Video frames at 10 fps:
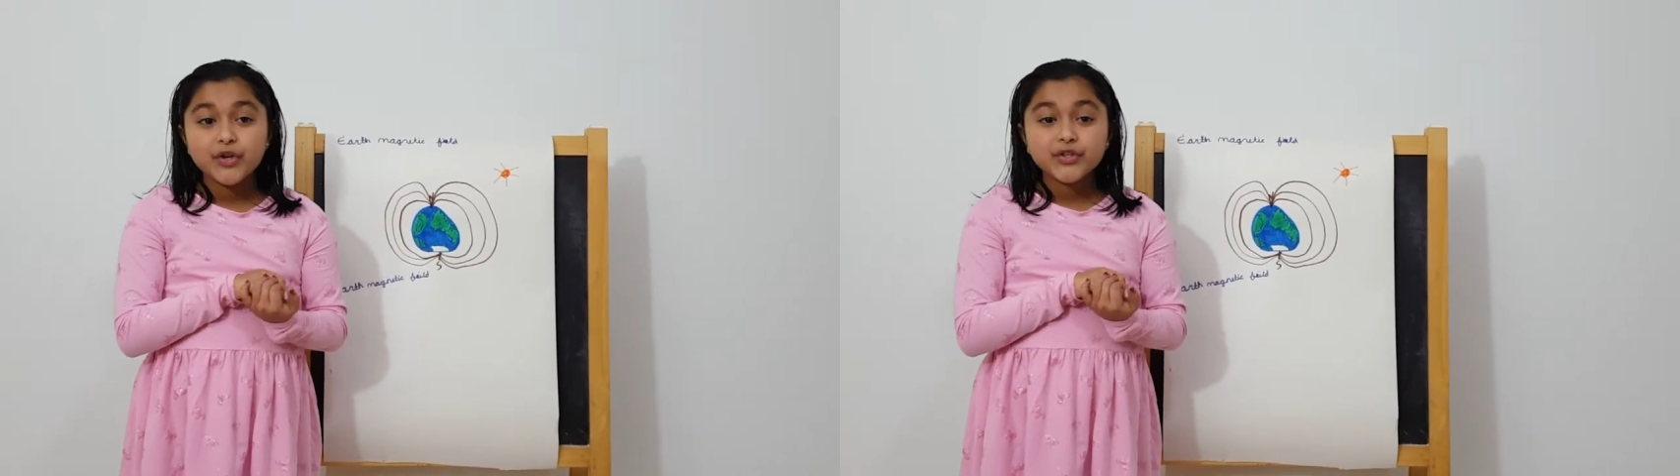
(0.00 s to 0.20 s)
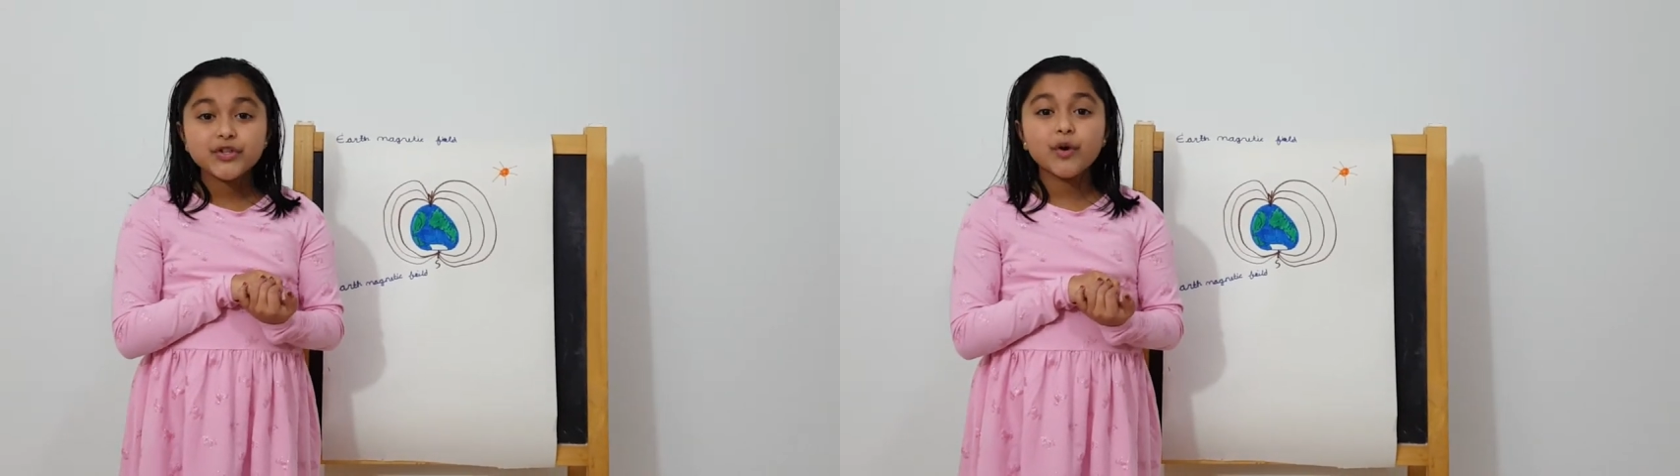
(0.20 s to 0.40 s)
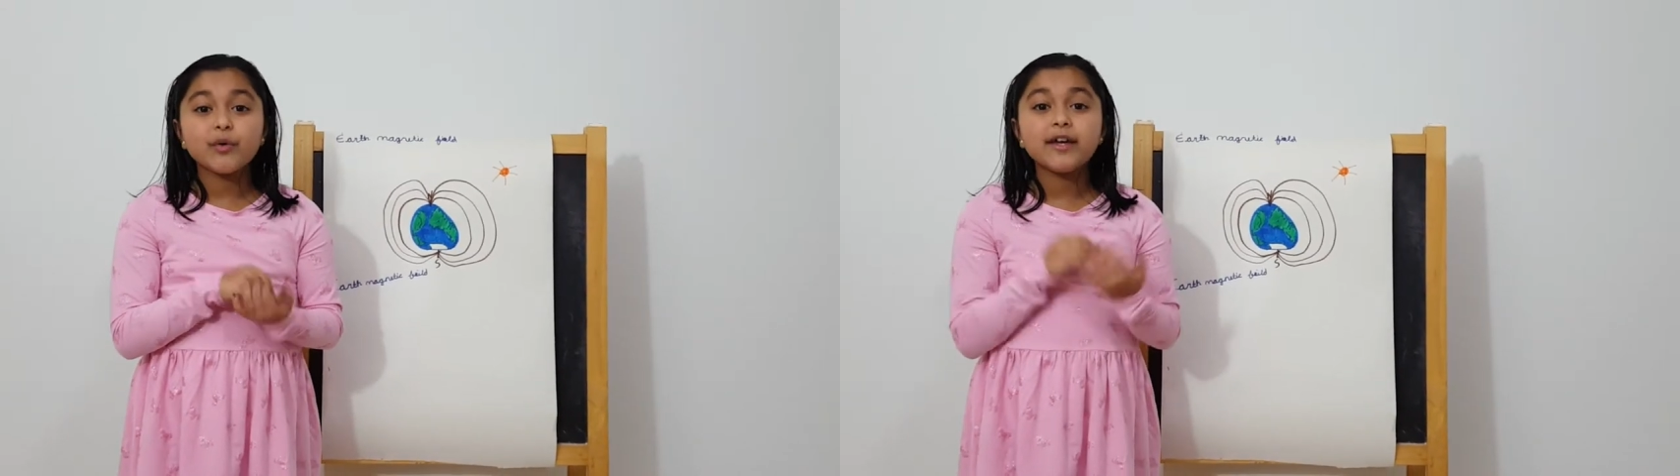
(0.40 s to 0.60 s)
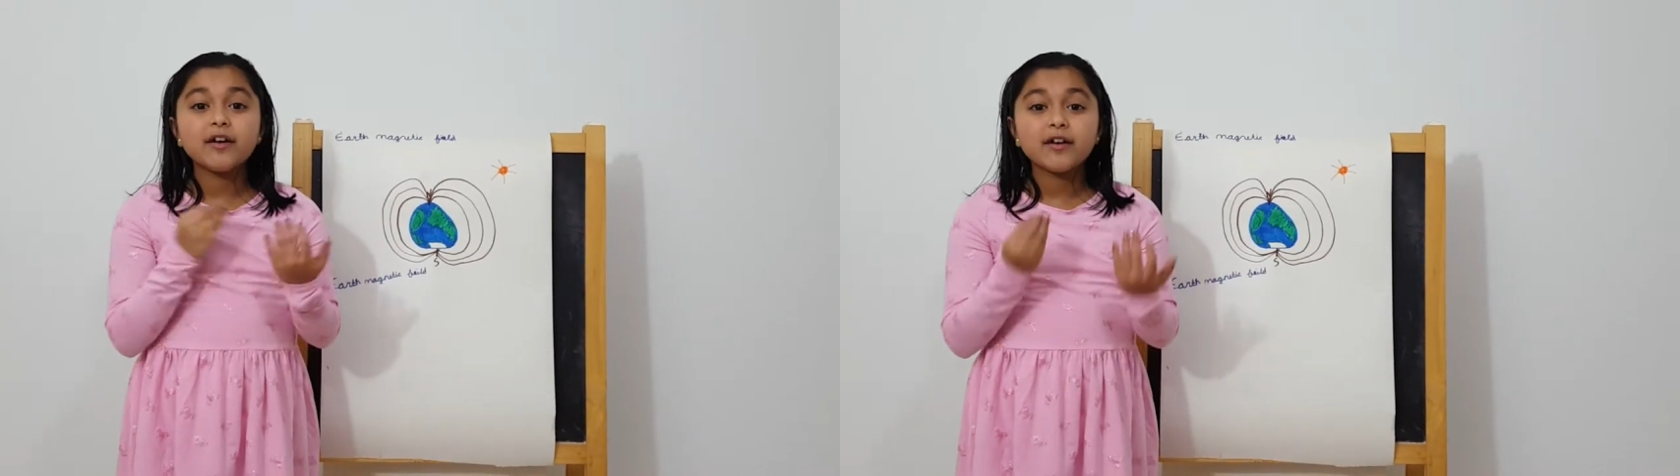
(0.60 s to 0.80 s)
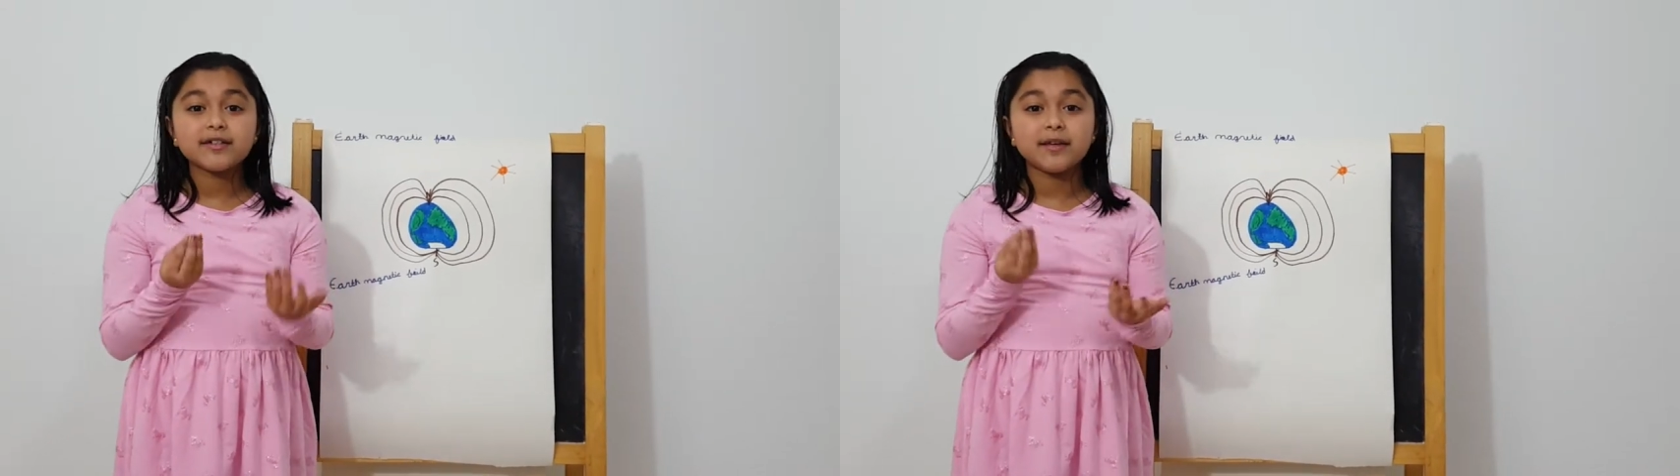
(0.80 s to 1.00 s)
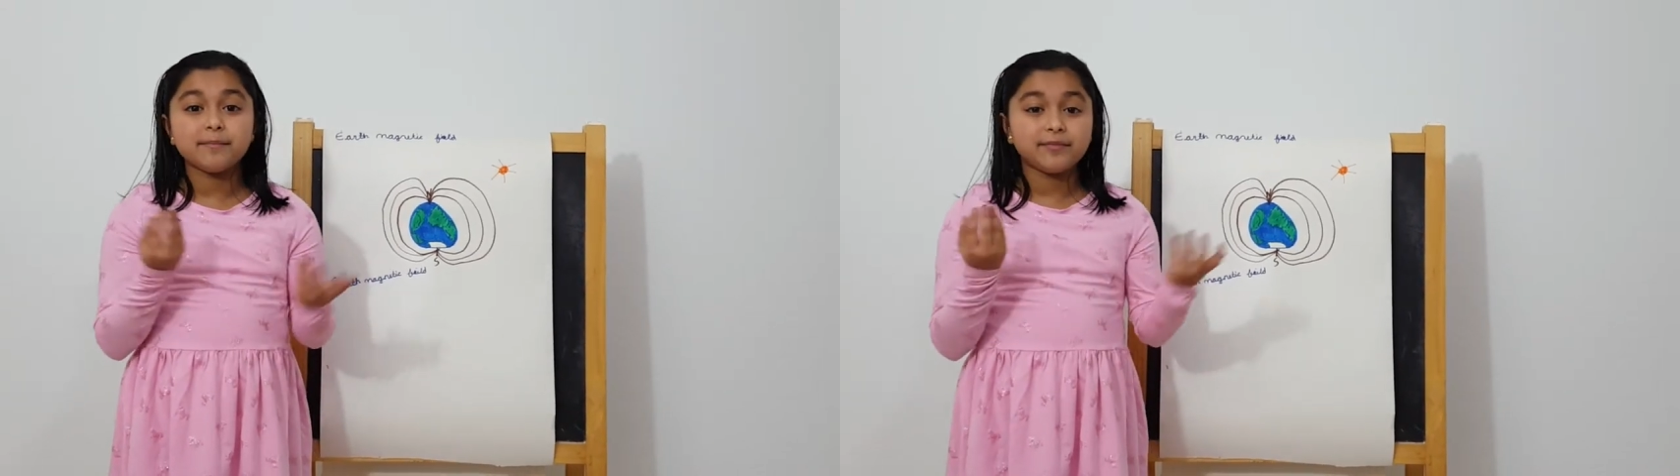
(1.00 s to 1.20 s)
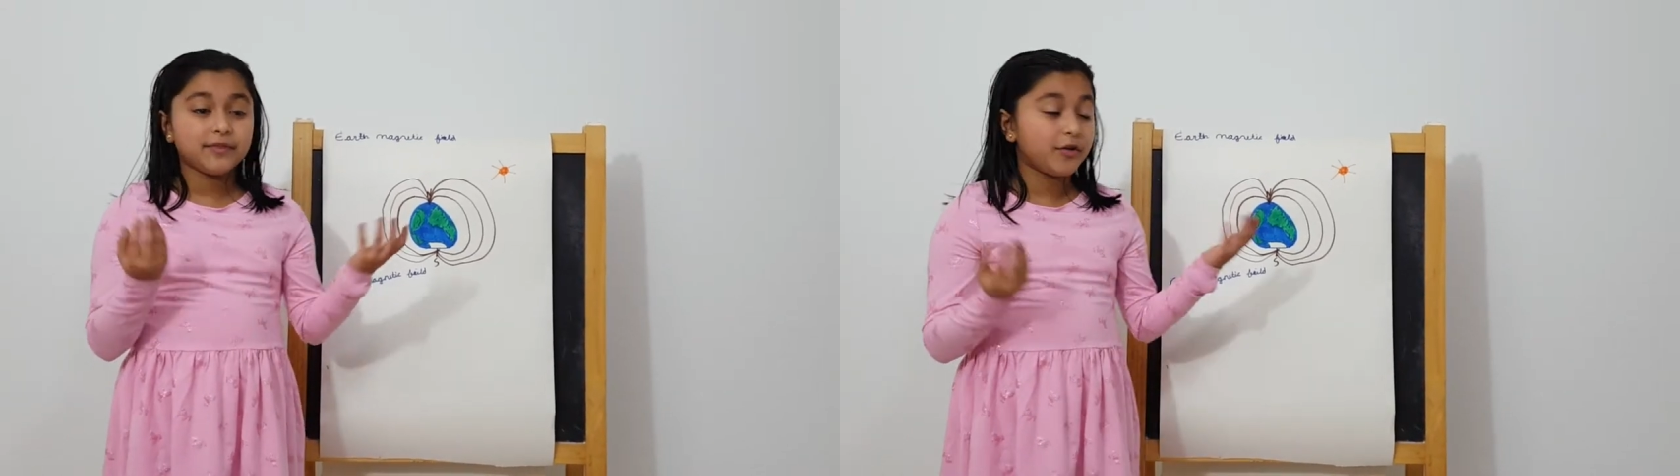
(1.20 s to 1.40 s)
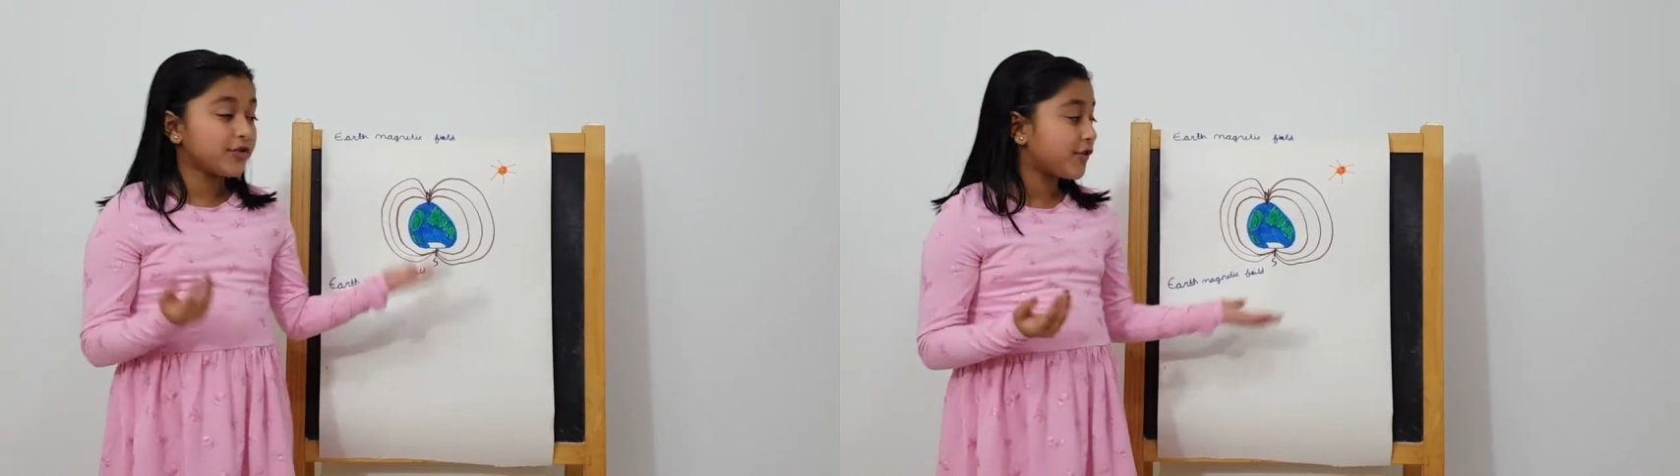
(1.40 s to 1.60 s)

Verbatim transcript: So here are some, those